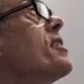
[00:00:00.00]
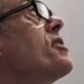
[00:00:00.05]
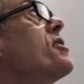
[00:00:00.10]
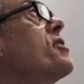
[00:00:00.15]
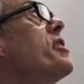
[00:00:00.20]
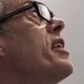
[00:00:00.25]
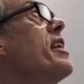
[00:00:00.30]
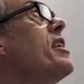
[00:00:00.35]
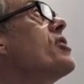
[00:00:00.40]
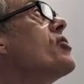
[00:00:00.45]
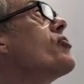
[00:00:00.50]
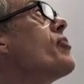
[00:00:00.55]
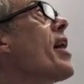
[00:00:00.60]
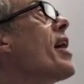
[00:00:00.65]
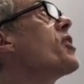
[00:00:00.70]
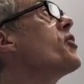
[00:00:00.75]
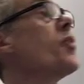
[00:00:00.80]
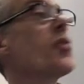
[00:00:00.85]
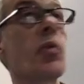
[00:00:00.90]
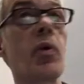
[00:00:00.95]
has to
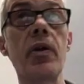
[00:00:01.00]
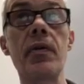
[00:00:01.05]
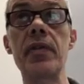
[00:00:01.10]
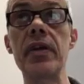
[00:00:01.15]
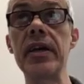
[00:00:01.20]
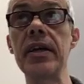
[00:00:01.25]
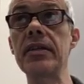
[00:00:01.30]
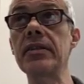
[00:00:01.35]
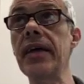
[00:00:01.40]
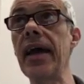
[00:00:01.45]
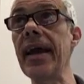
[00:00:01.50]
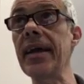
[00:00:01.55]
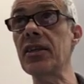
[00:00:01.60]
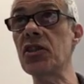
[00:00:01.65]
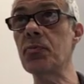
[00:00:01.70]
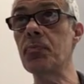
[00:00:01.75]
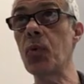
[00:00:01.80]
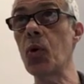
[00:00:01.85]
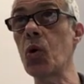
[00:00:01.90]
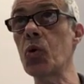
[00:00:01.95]
interact with one of these
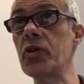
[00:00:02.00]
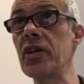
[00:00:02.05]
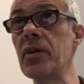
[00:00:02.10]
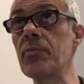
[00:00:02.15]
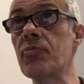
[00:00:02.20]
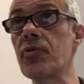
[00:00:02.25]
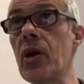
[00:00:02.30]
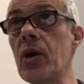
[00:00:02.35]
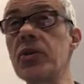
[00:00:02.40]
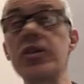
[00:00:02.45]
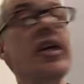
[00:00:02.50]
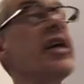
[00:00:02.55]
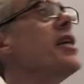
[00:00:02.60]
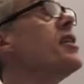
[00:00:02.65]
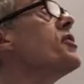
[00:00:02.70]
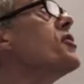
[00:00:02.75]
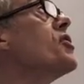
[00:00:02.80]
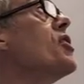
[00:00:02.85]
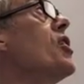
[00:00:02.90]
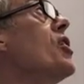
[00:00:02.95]
exporting
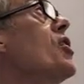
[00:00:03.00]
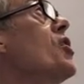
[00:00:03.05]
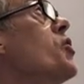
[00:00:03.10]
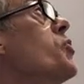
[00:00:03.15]
proteins,